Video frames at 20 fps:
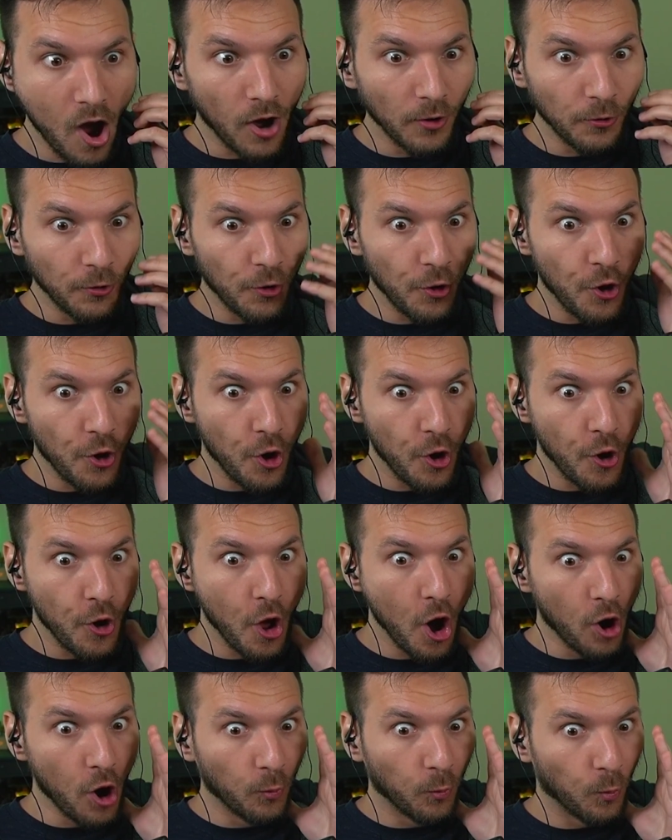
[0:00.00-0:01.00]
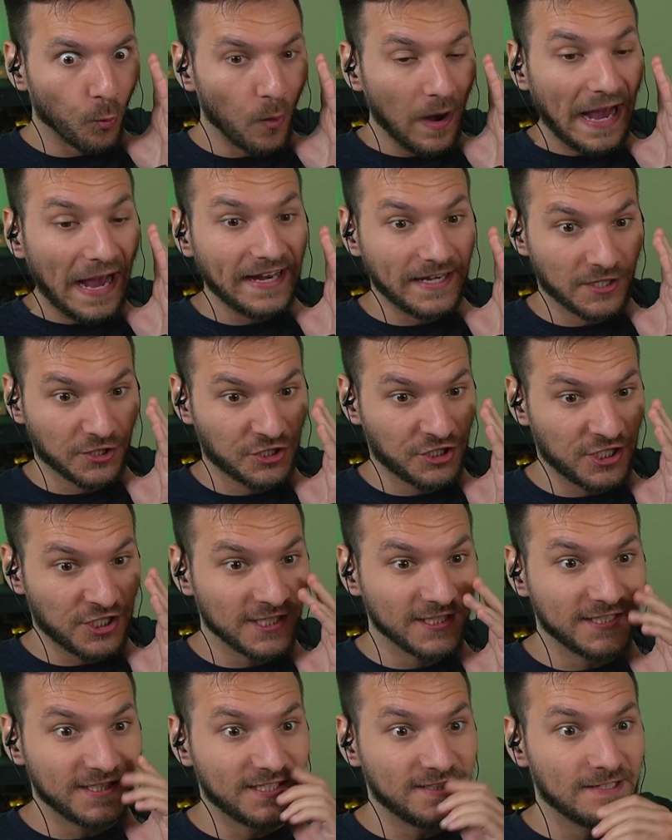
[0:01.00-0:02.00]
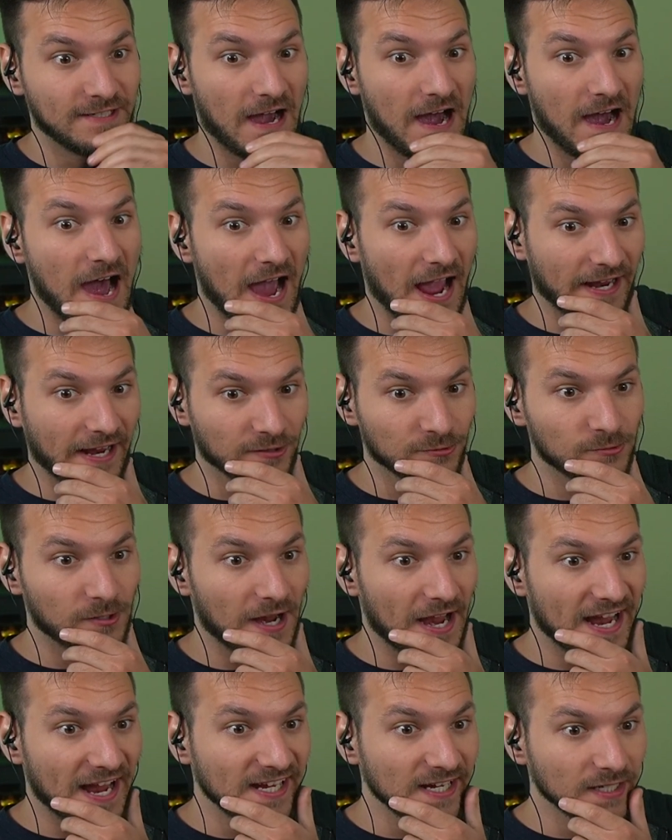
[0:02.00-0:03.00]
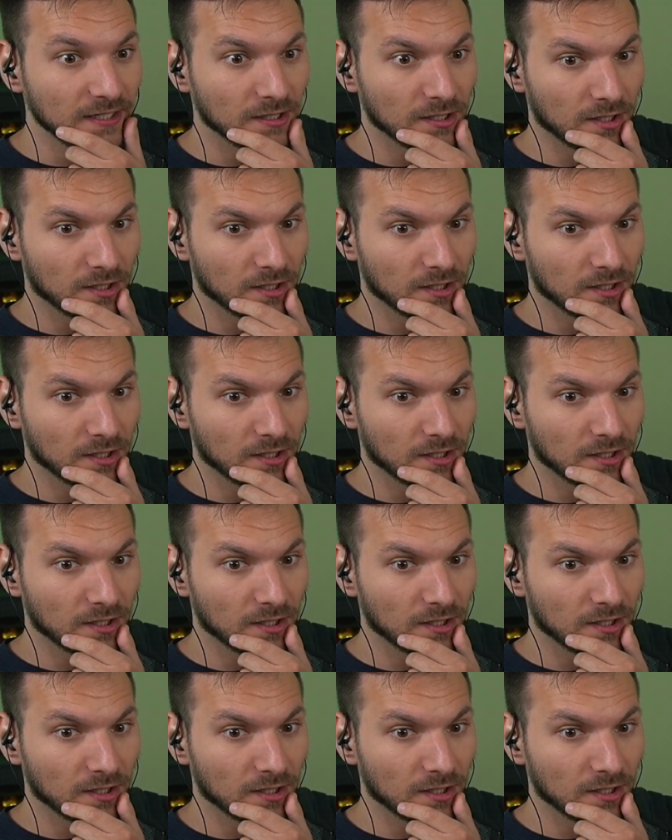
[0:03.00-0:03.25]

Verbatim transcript: No way does she die, right?